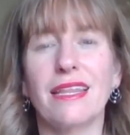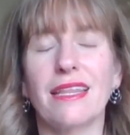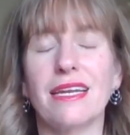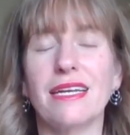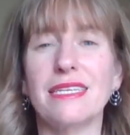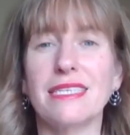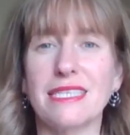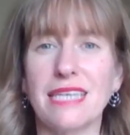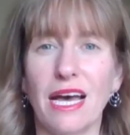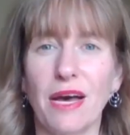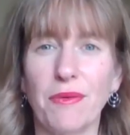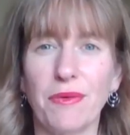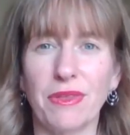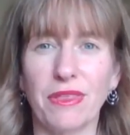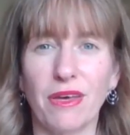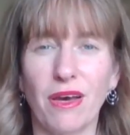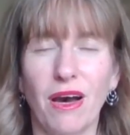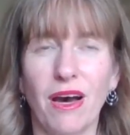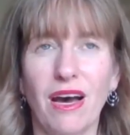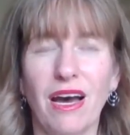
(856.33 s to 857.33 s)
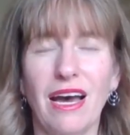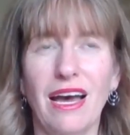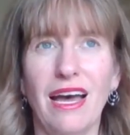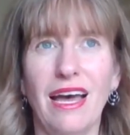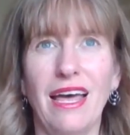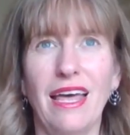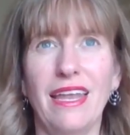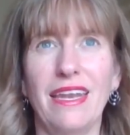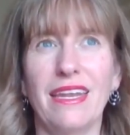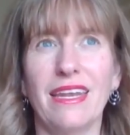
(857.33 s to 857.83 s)
Then I sat with
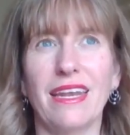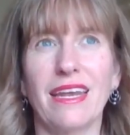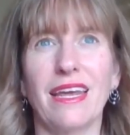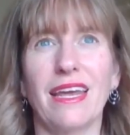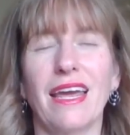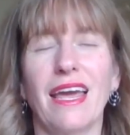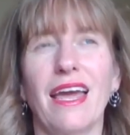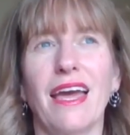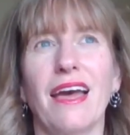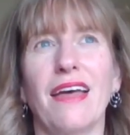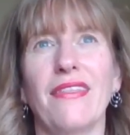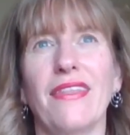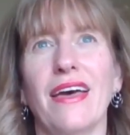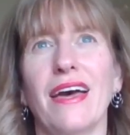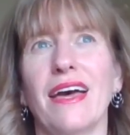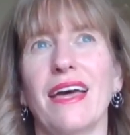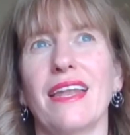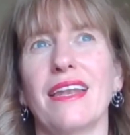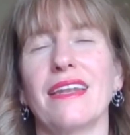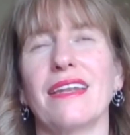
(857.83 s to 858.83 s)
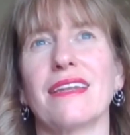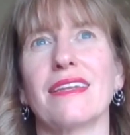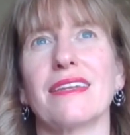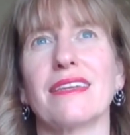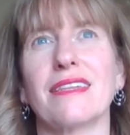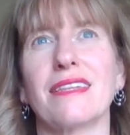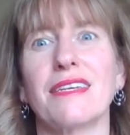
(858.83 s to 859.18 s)
God. And then